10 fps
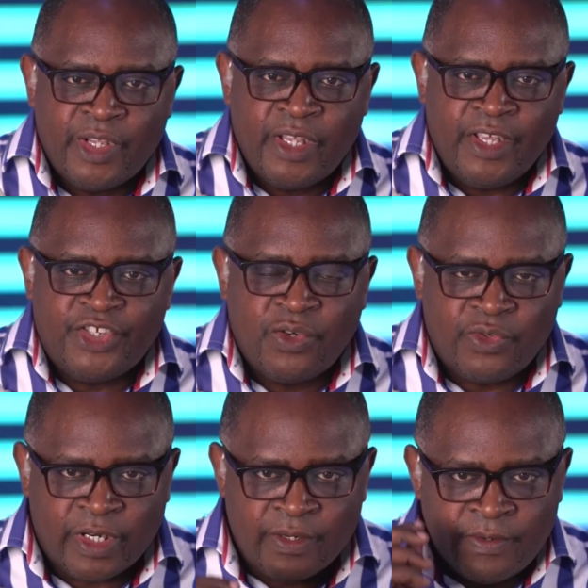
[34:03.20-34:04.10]
His
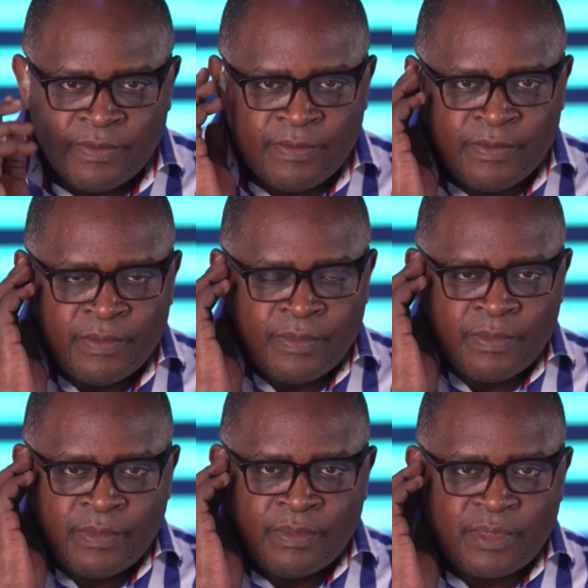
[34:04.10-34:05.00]
children.
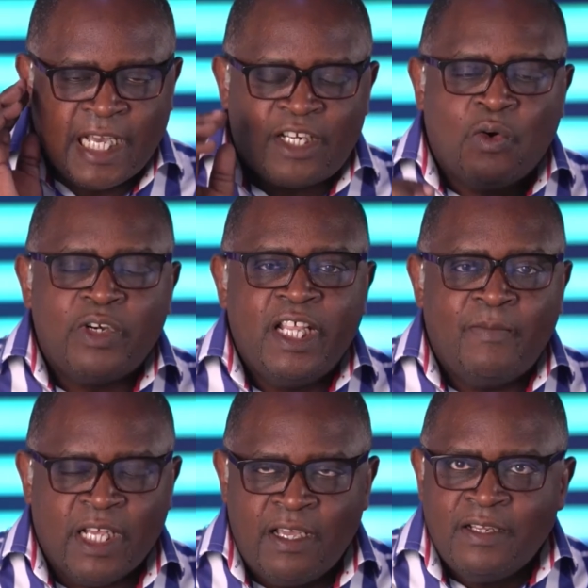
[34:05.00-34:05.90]
That
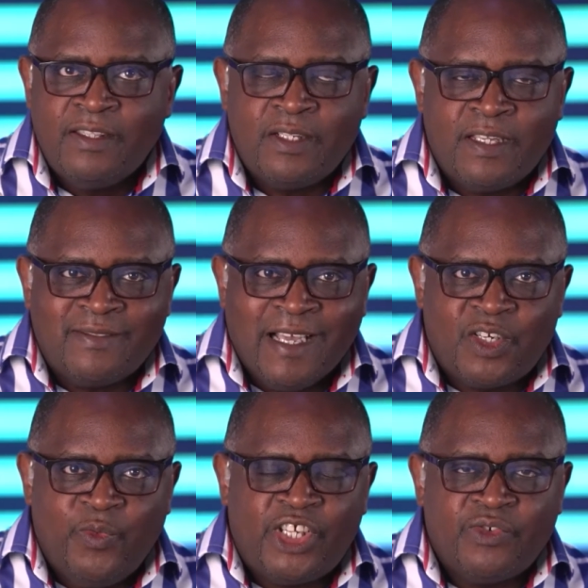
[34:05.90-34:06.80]
condemned us, that
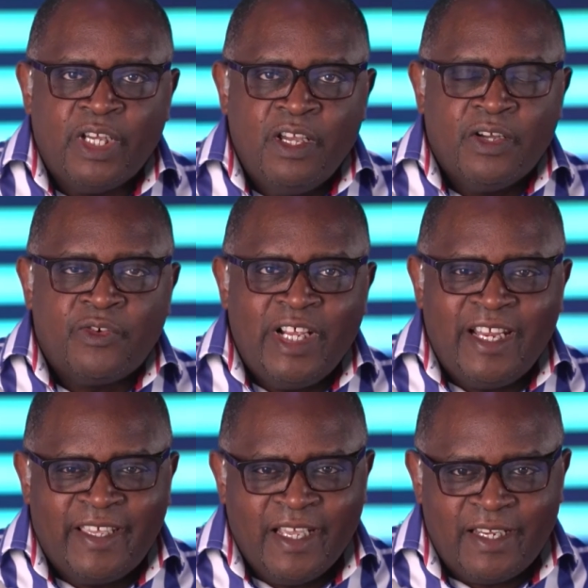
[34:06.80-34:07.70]
which
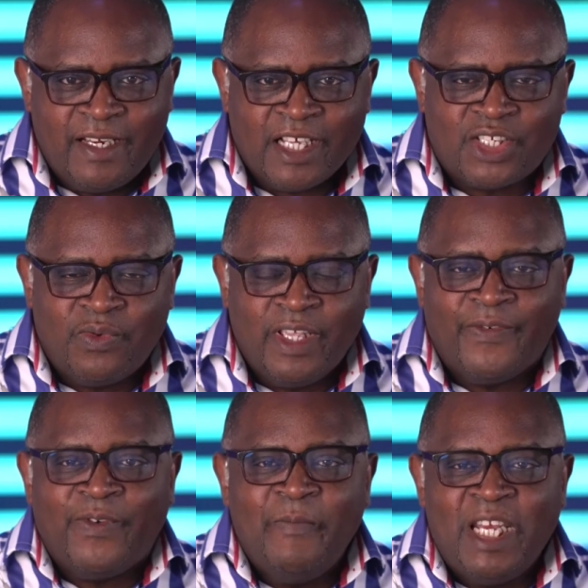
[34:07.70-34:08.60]
relegated us to a
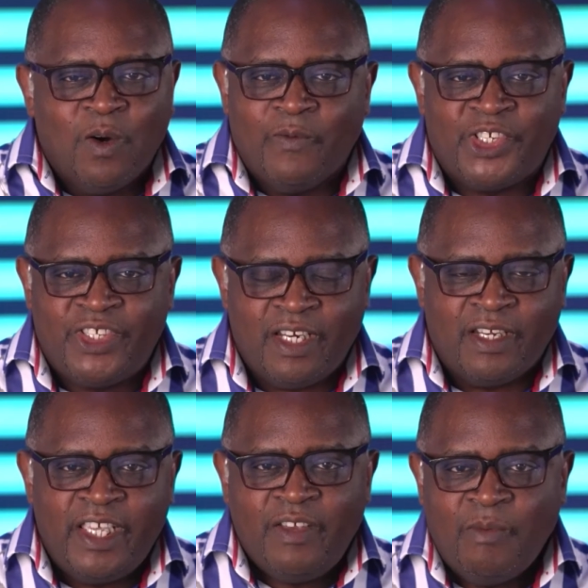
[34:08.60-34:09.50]
family of sin.
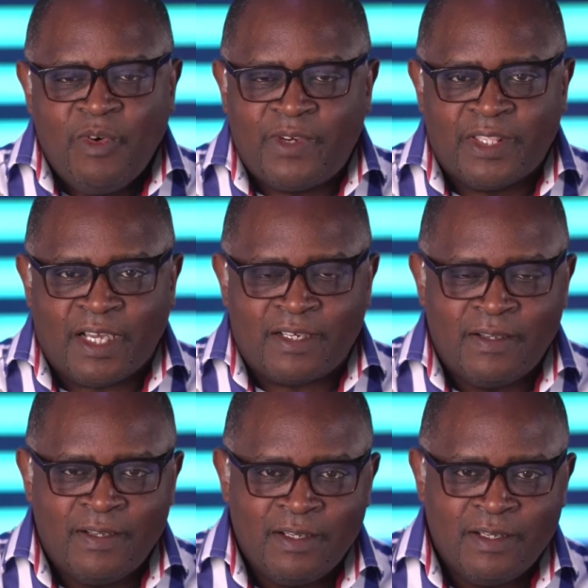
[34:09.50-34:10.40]
He removed that.
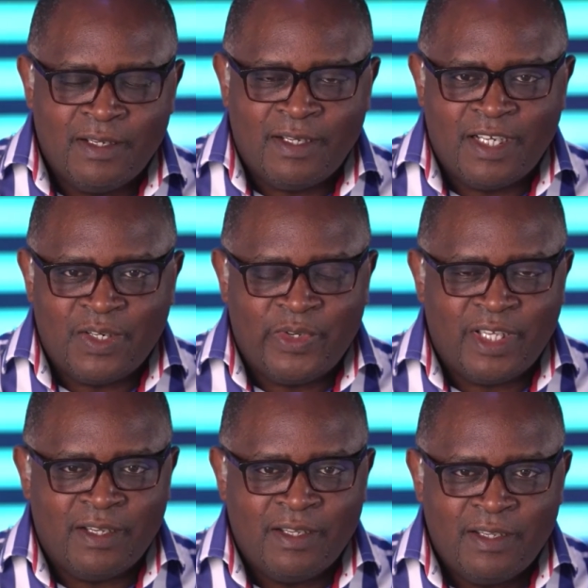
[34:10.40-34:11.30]
Hallelujah.
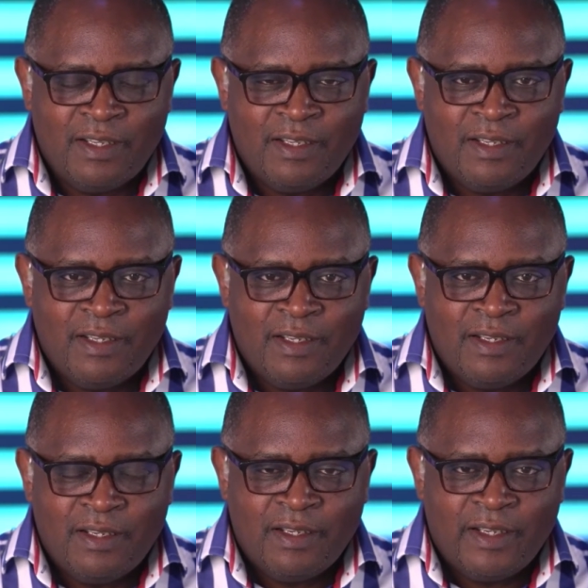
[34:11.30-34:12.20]

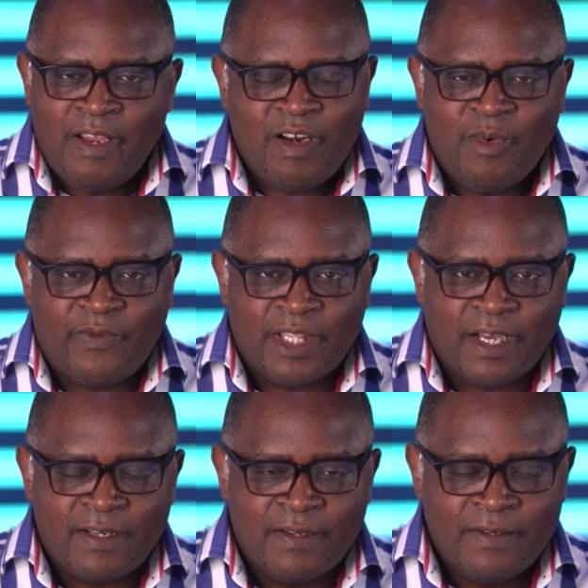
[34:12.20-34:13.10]
He removed
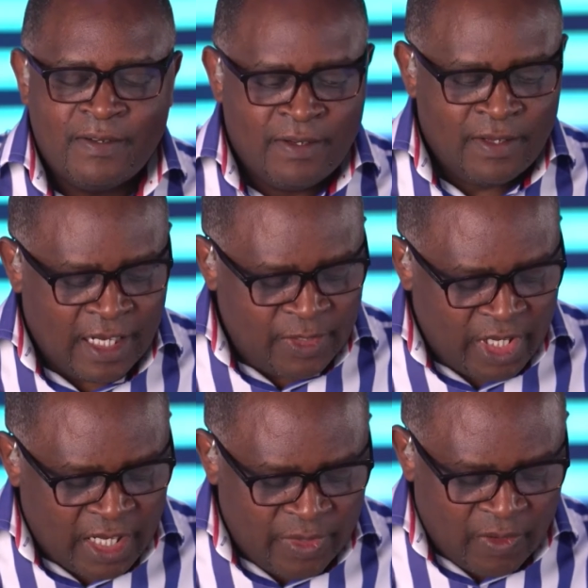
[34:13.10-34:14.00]
that. And
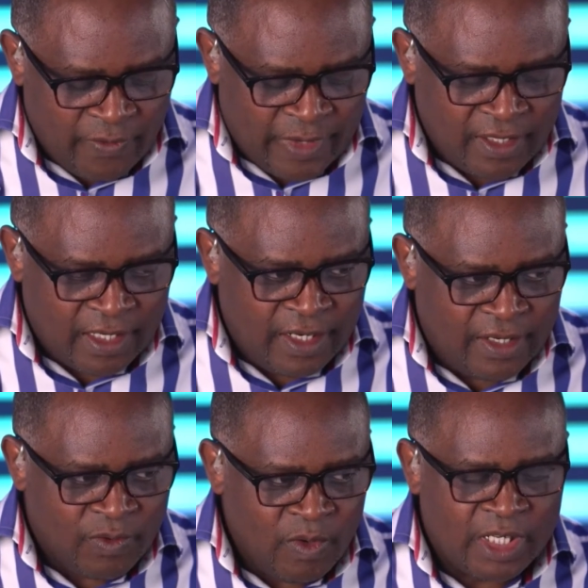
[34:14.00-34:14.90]
we're going to find that
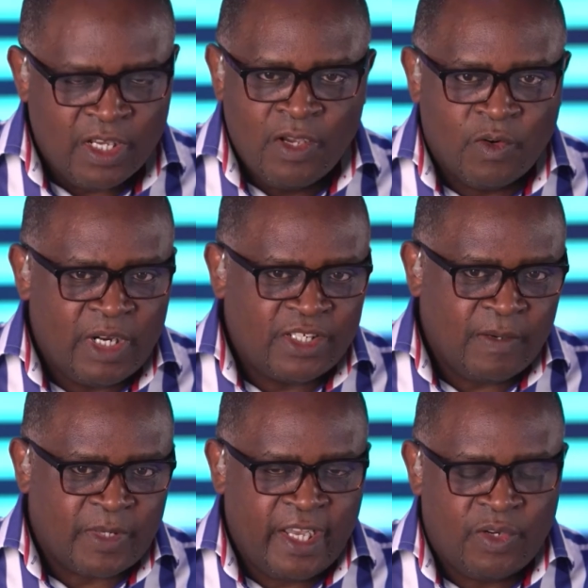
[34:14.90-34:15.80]
in Romans
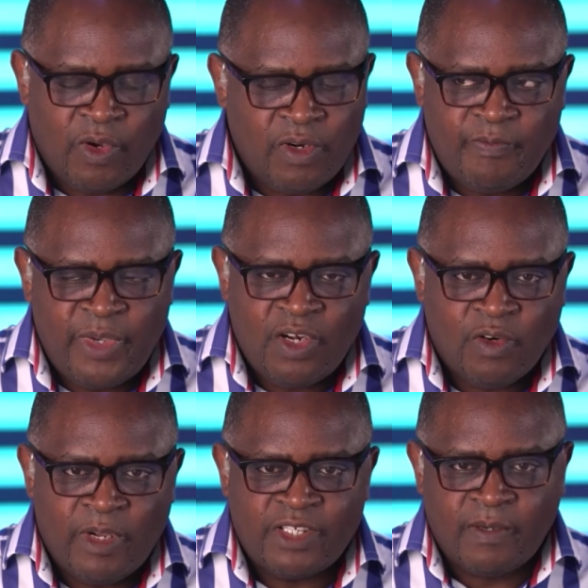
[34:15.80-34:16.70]
chapter 8. We're going to be in
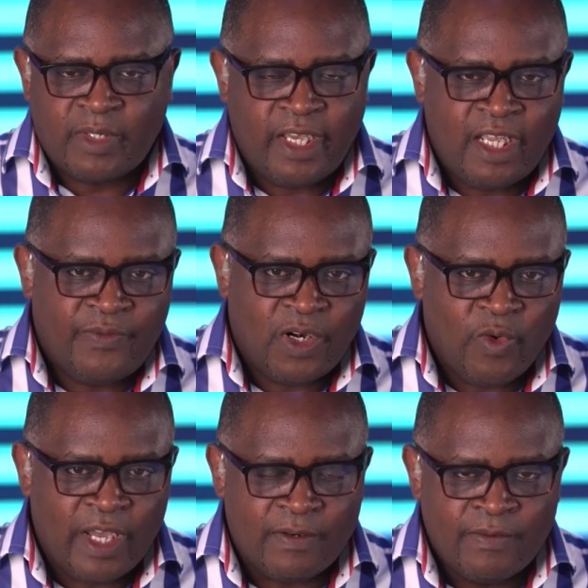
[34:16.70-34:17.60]
Romans chapter 8 for a while.